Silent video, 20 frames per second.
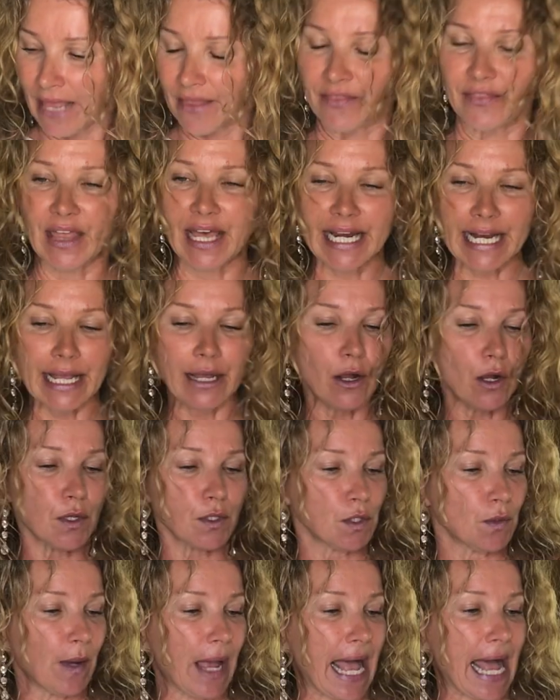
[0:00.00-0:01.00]
Then I
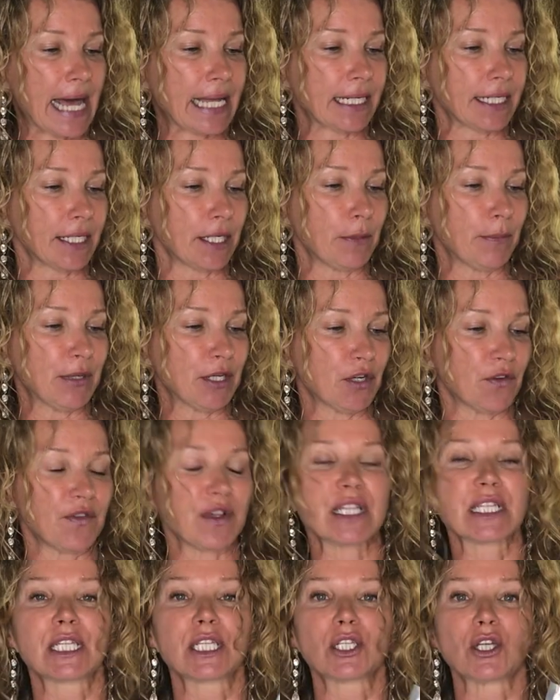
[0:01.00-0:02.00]
also add a little bit
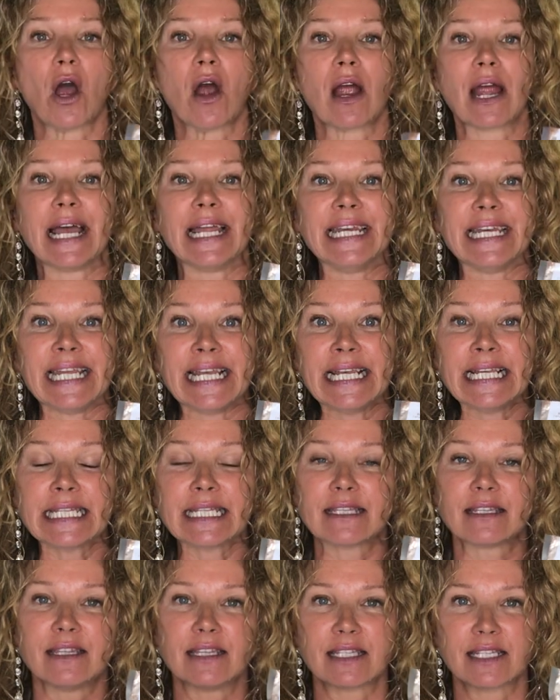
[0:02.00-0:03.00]
of star
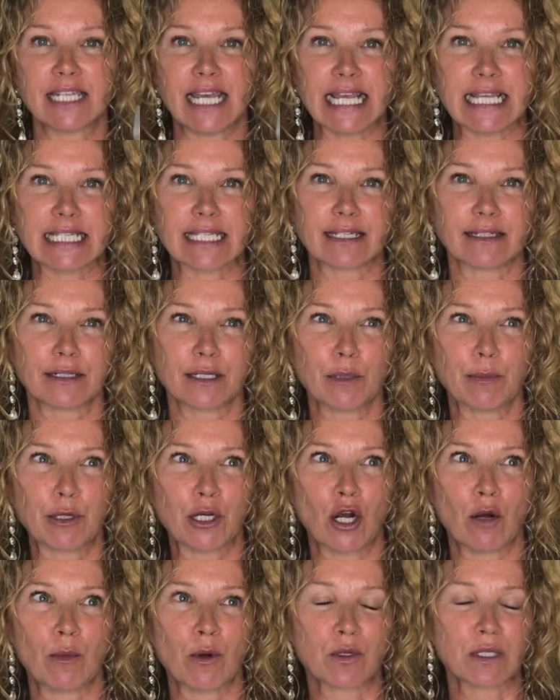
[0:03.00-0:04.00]
anise. This tastes a little bit
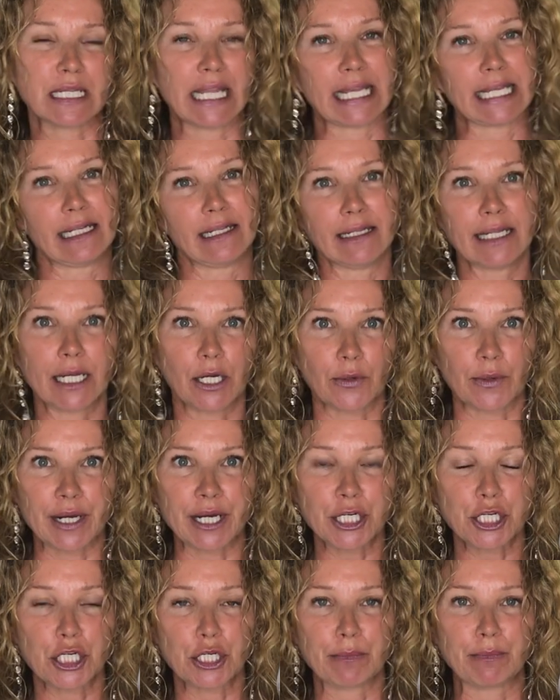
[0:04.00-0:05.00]
almost like
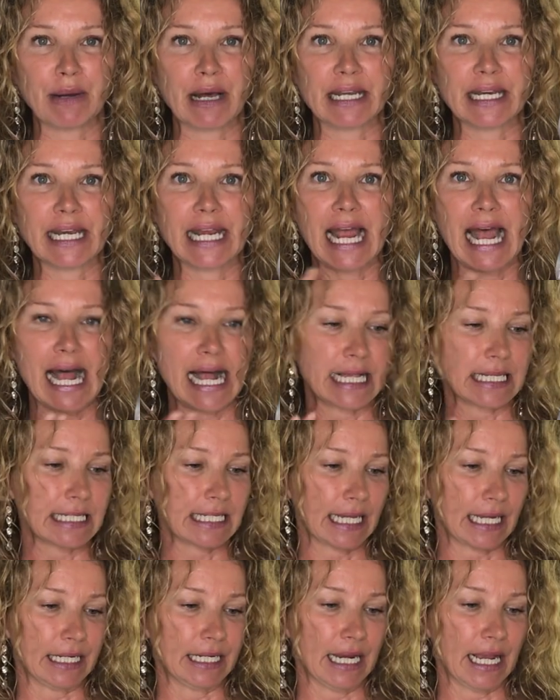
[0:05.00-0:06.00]
licorice, but it has
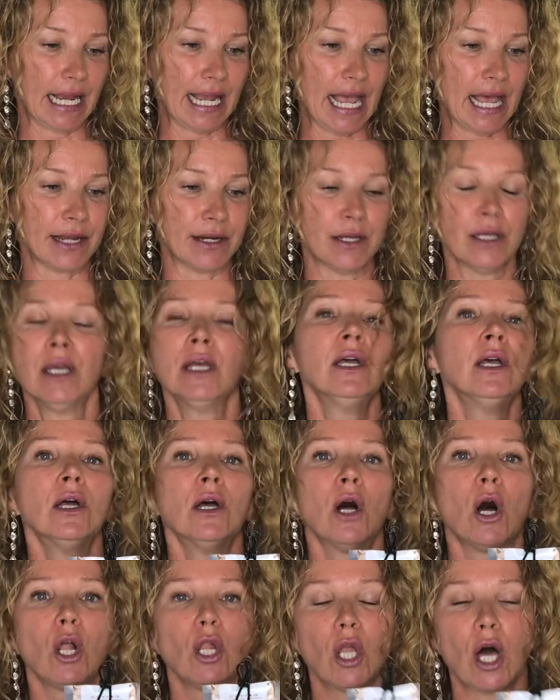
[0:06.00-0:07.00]
again,
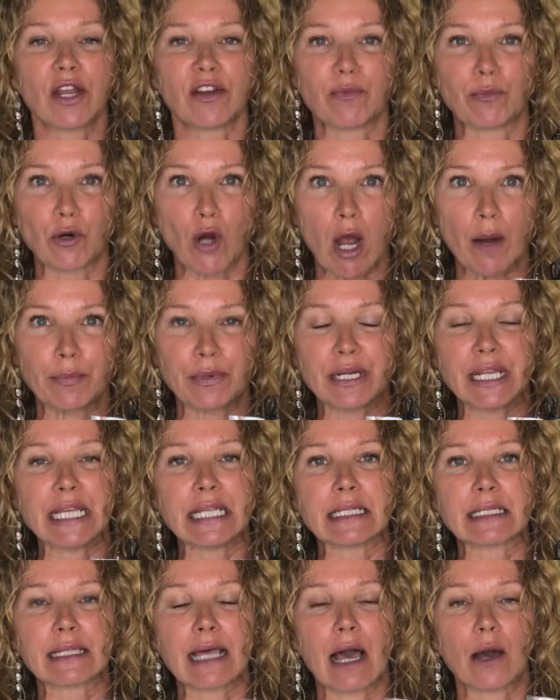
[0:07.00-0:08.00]
a lot of
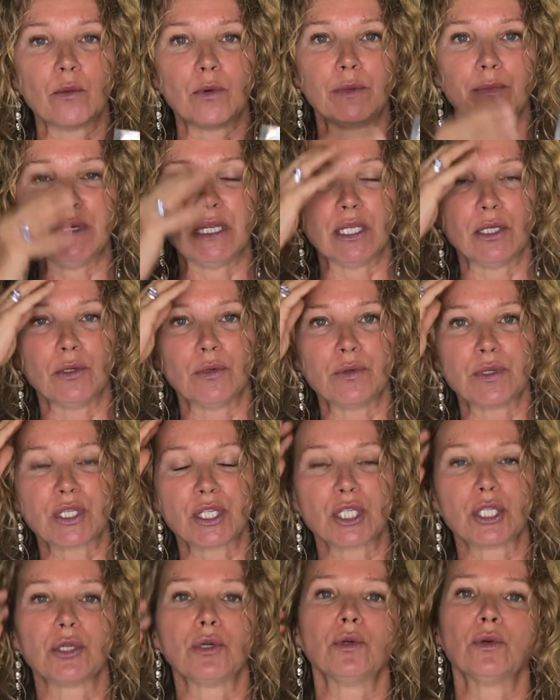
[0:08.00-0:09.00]
properties that would be used
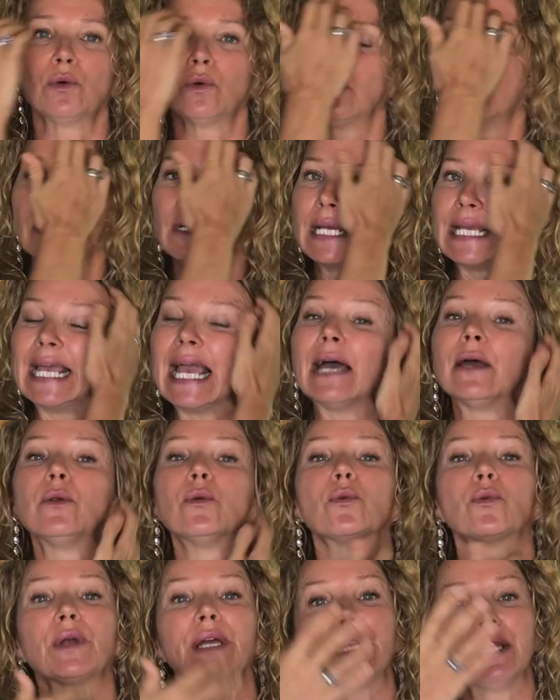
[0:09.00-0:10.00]
to get
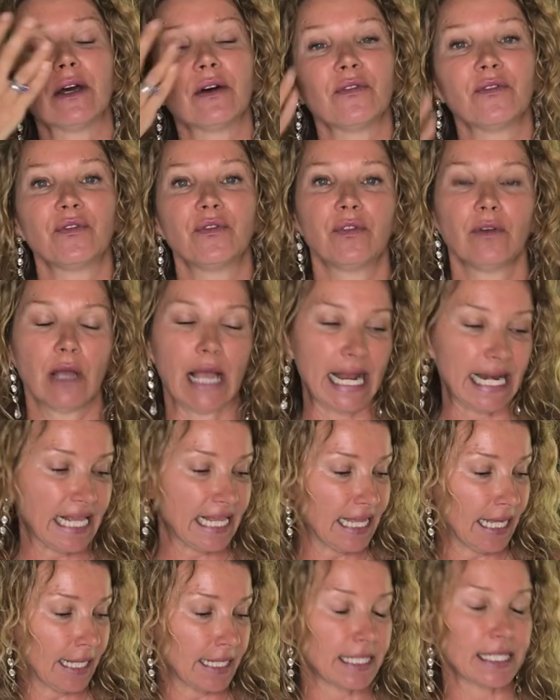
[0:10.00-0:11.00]
rid of
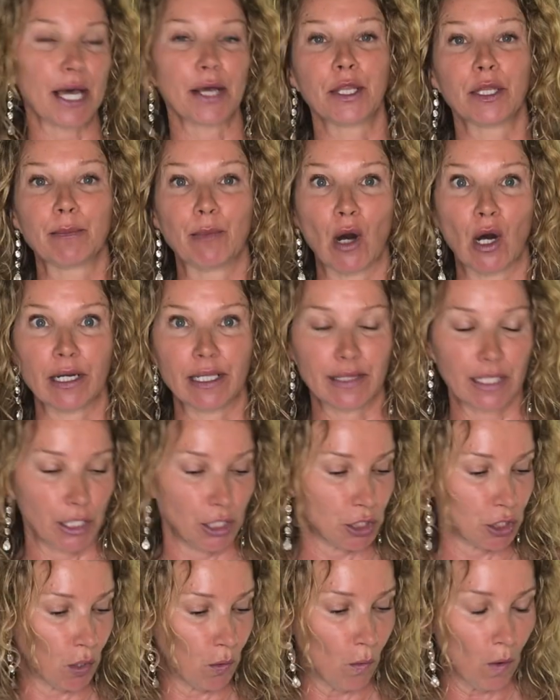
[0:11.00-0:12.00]
anything inside of the body that you
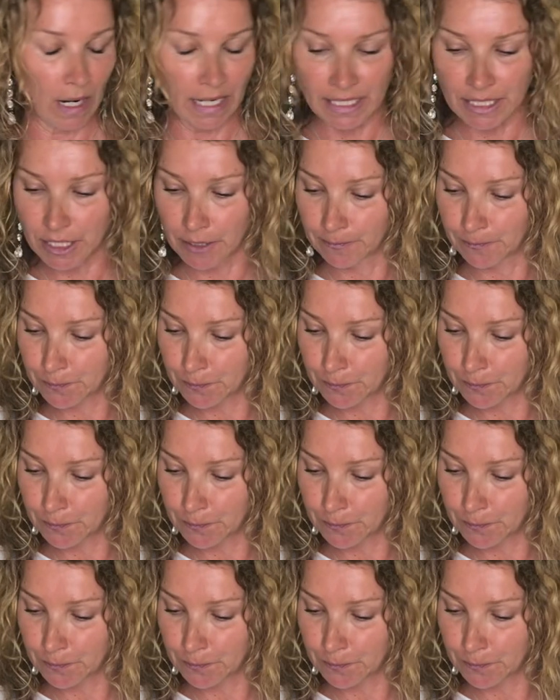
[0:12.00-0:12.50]
don't want.